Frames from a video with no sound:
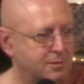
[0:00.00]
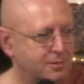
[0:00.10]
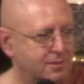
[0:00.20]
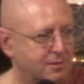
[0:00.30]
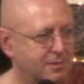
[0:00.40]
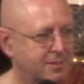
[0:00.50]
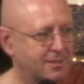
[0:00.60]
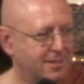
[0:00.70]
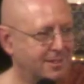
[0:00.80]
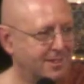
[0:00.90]

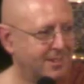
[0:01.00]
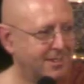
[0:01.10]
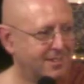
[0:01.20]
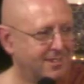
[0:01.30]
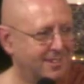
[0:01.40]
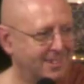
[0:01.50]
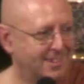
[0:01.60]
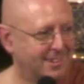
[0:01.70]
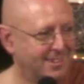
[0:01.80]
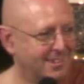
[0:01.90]

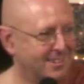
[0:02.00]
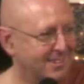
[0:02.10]
(no one is talking)